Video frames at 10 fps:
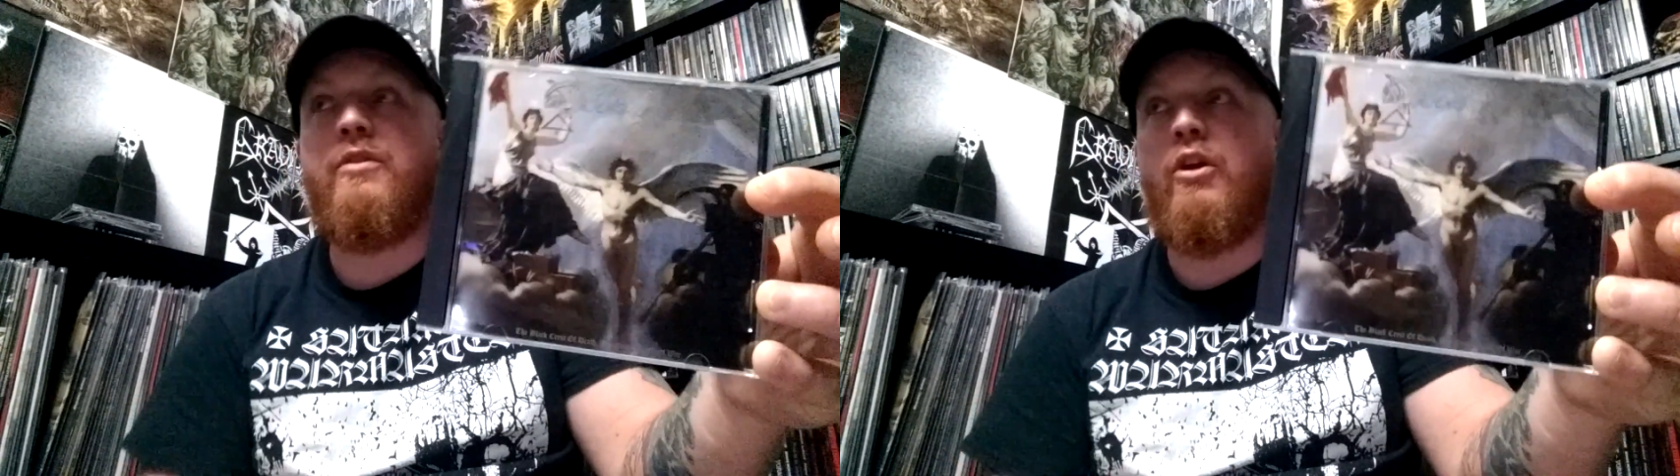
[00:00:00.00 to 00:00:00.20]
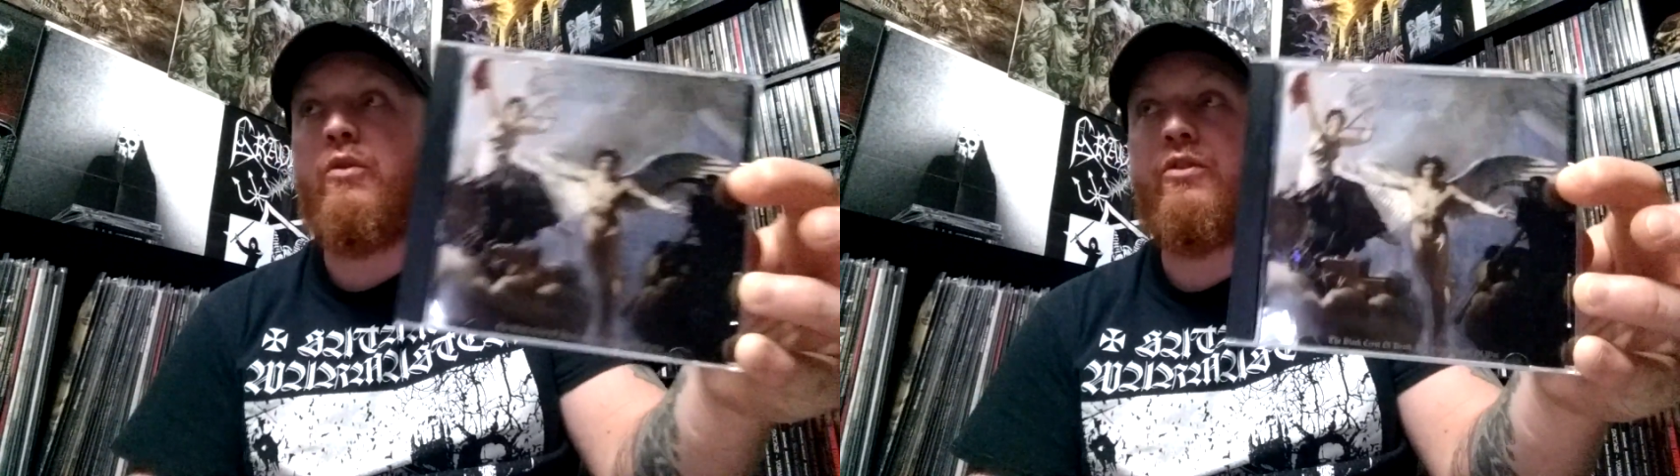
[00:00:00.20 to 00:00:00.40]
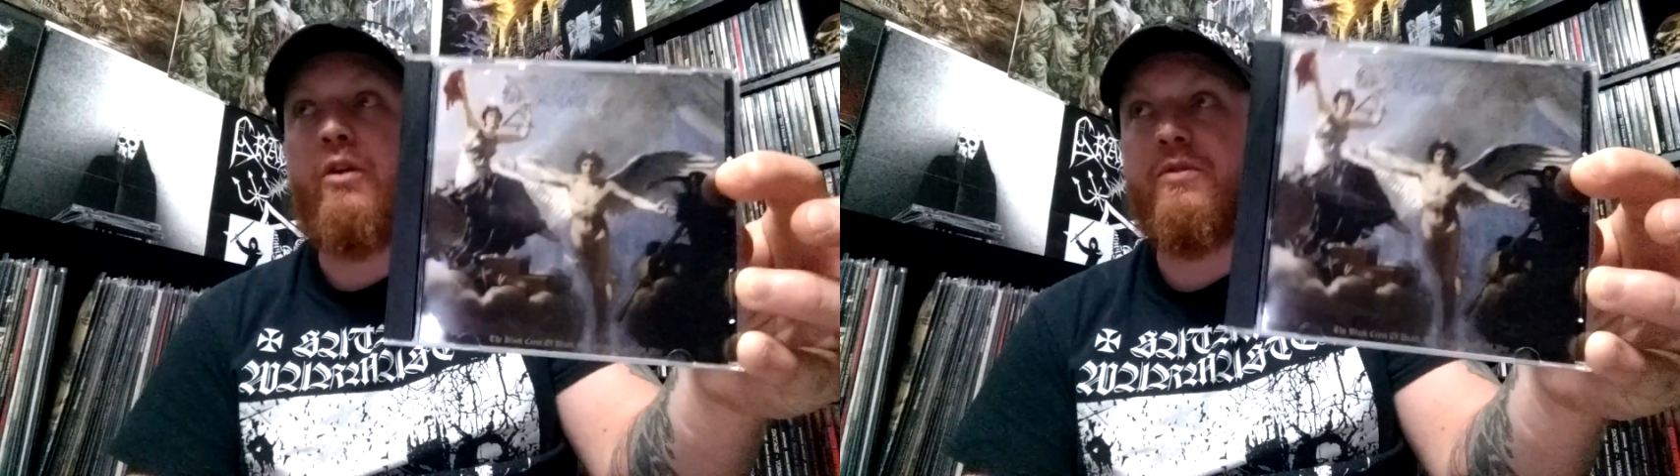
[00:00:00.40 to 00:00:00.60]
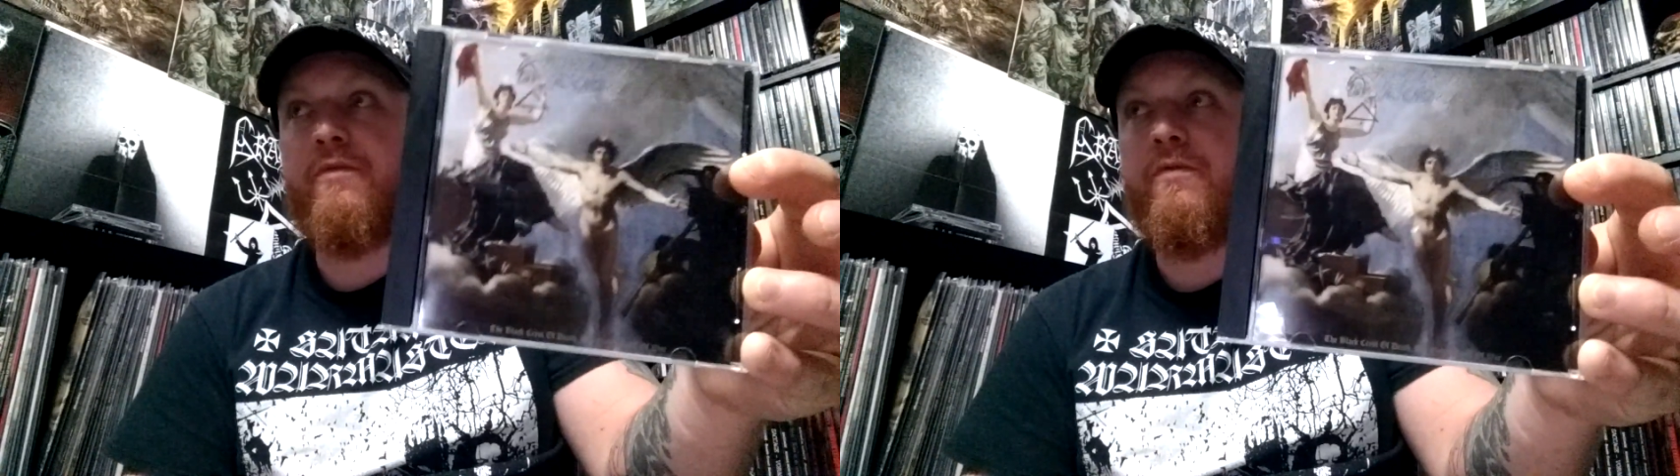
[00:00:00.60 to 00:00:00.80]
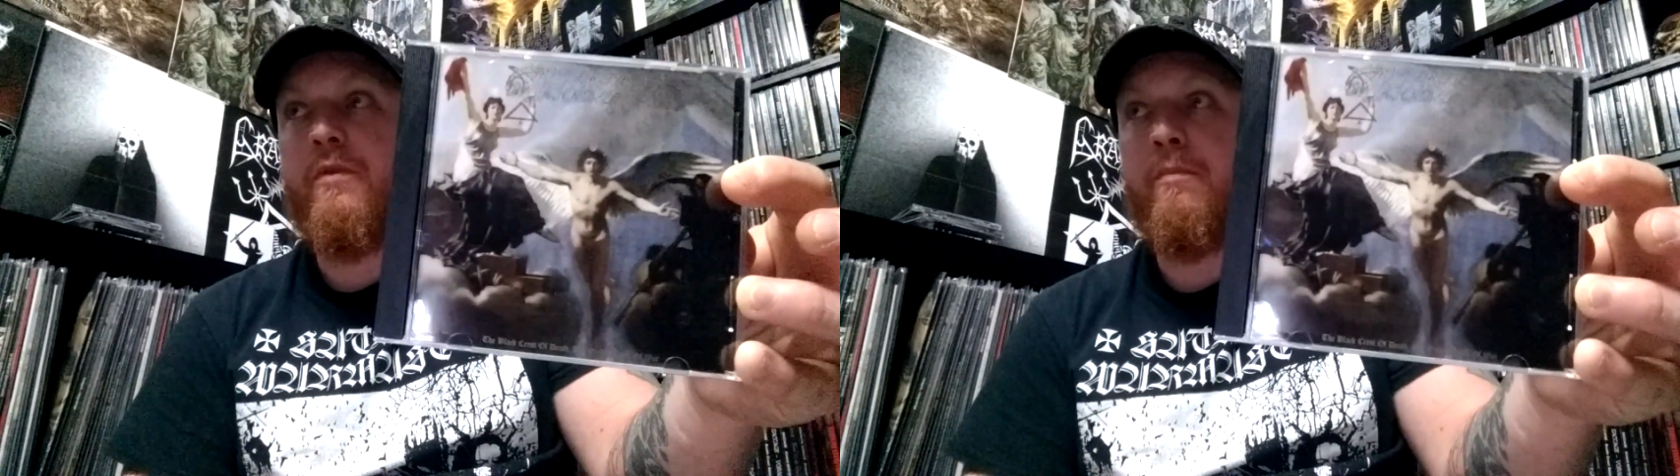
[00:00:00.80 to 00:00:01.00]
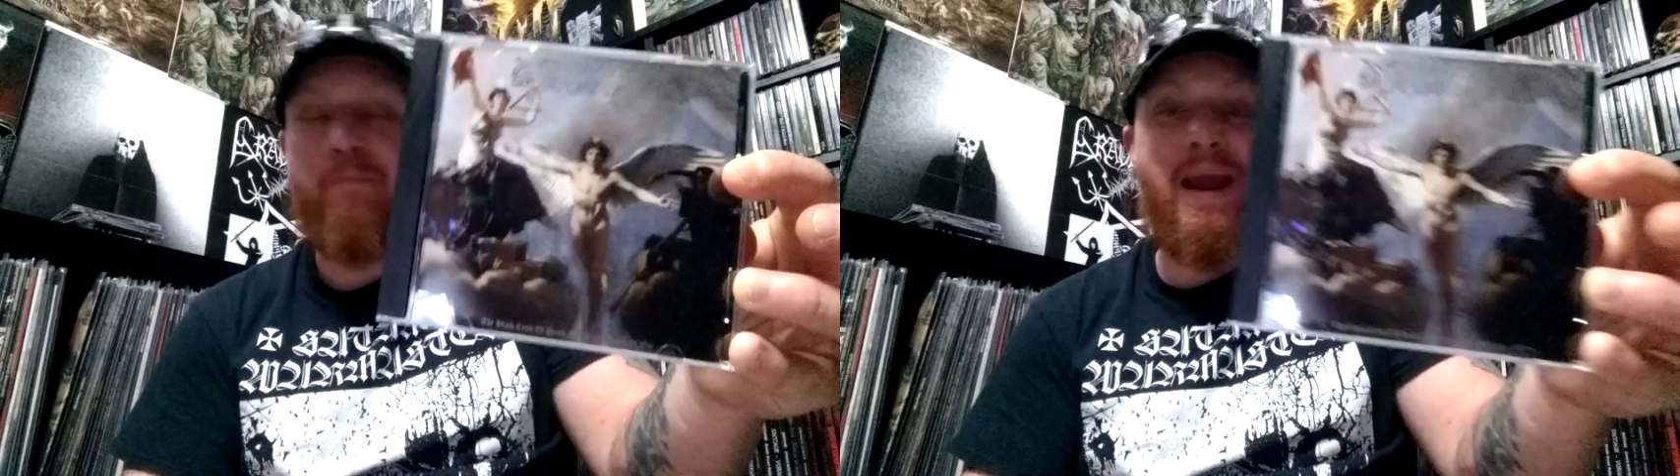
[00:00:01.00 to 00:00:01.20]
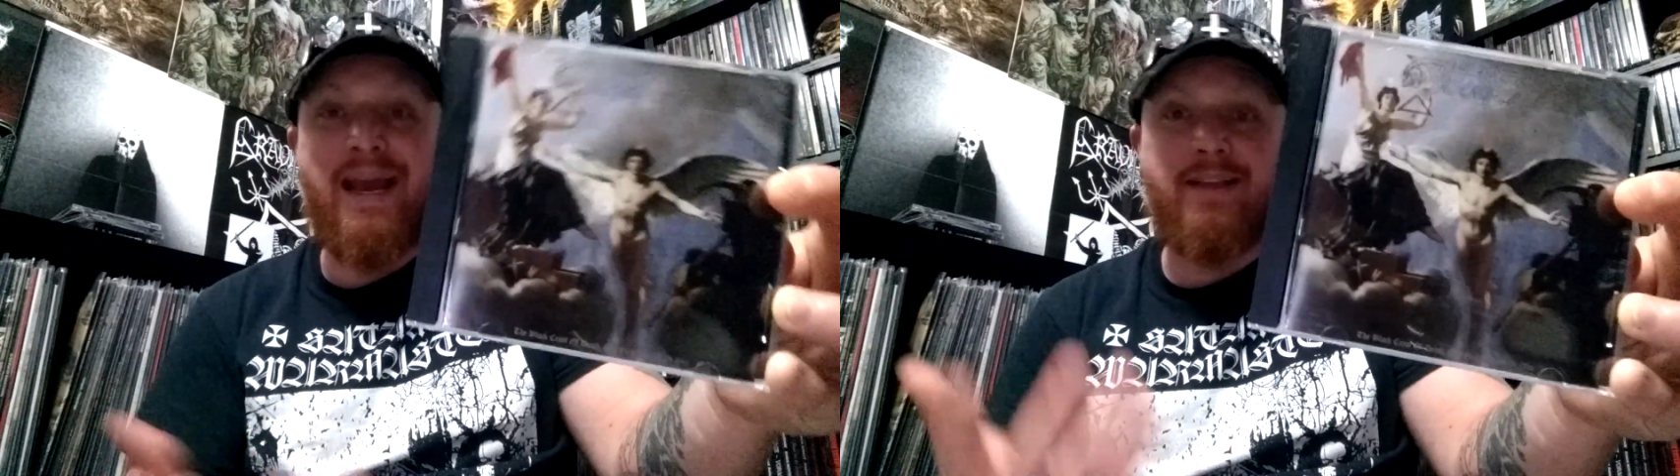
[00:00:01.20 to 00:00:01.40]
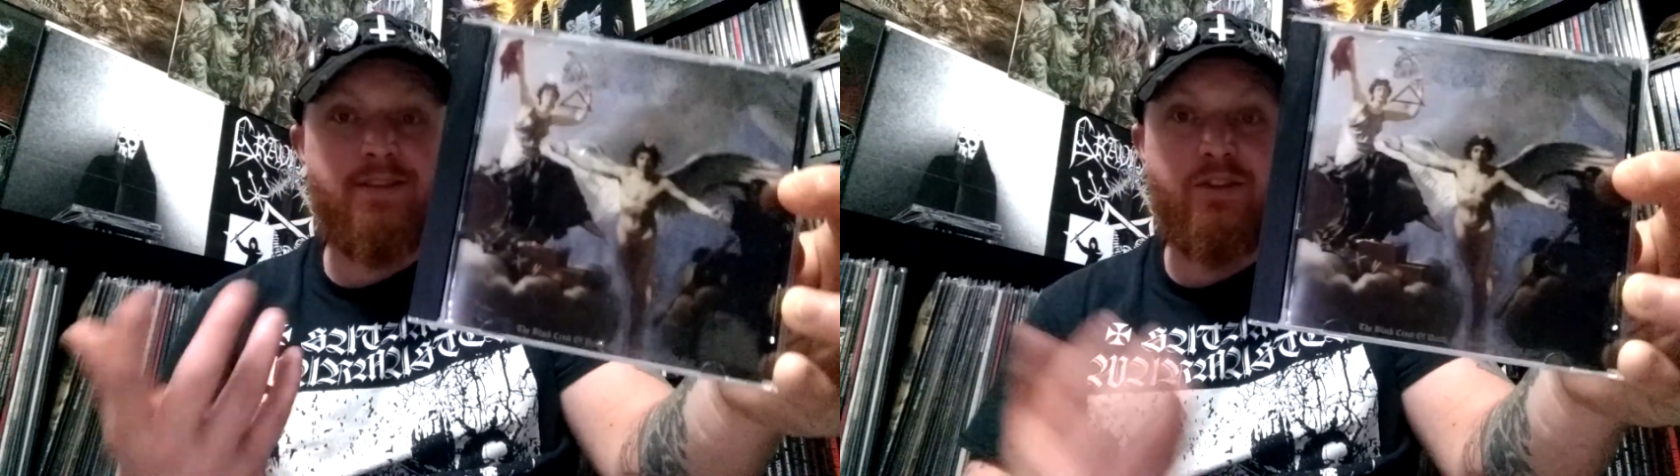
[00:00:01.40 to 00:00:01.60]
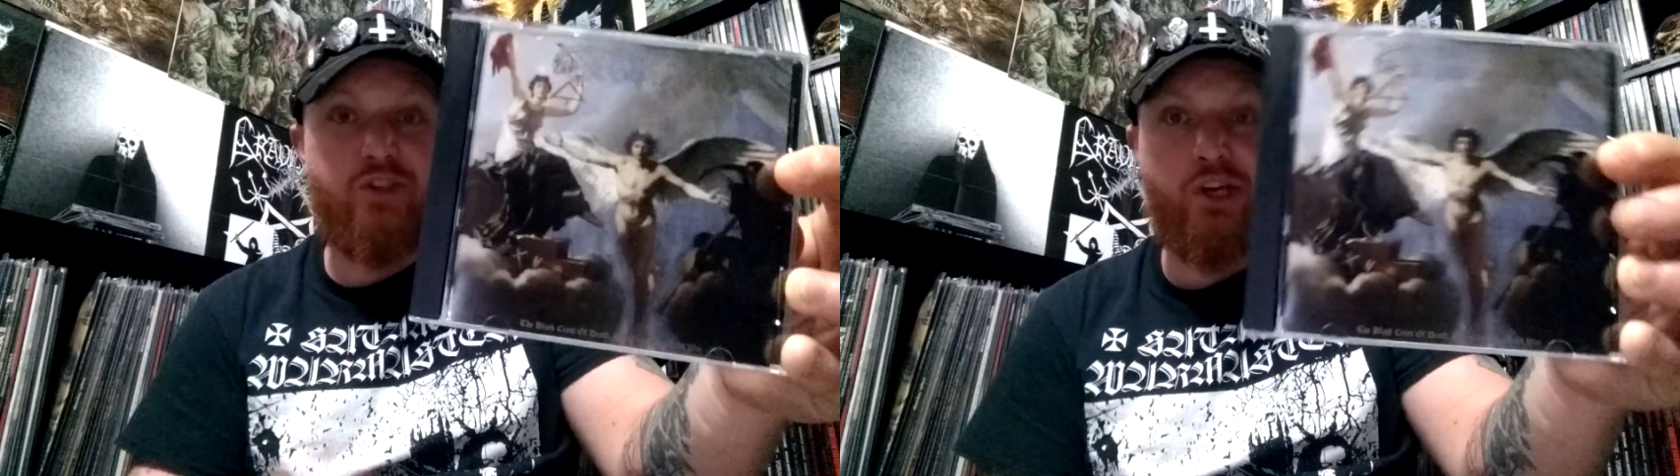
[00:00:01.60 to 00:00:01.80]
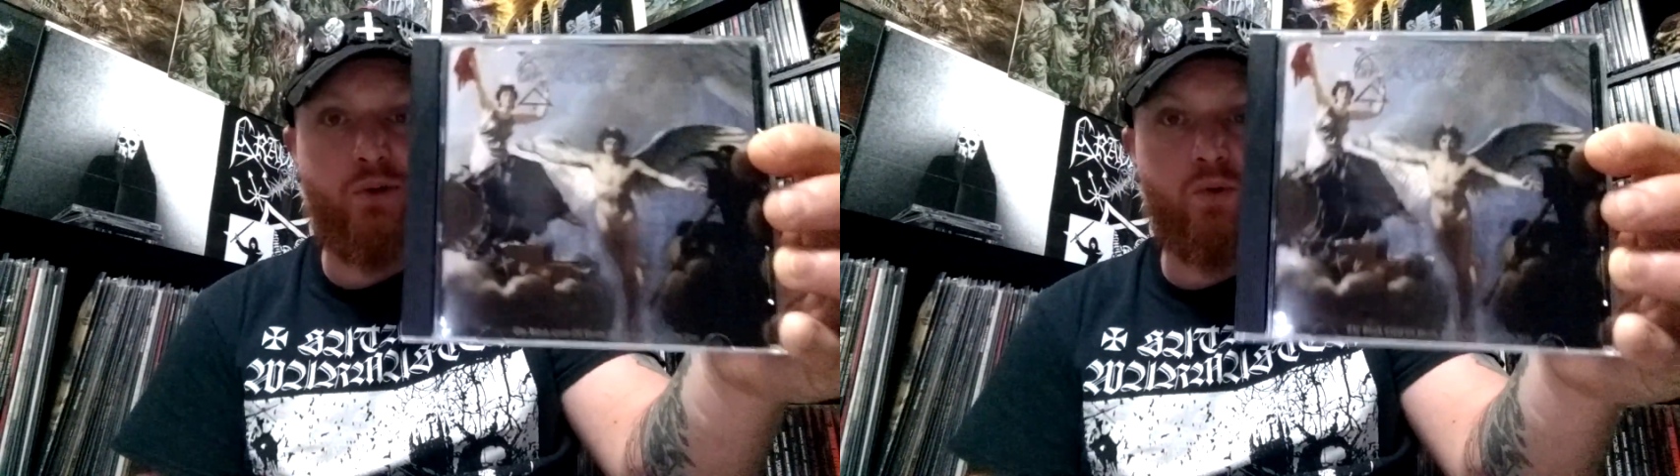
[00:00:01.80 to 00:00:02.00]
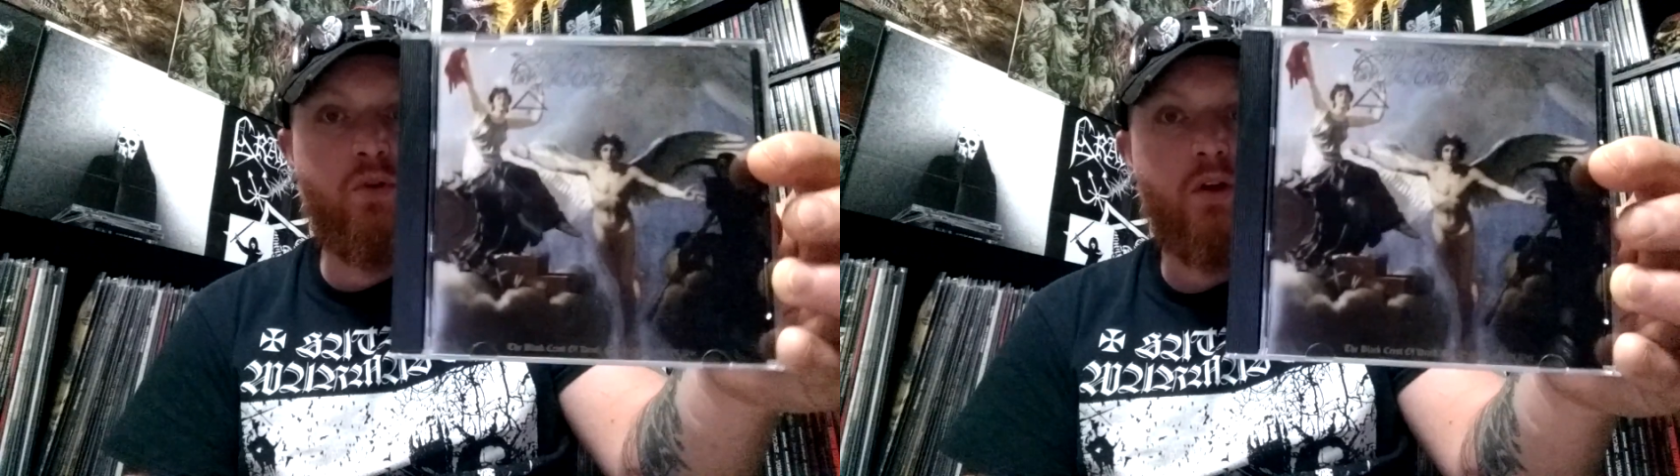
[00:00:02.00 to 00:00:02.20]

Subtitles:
You know, in terms of bands in general,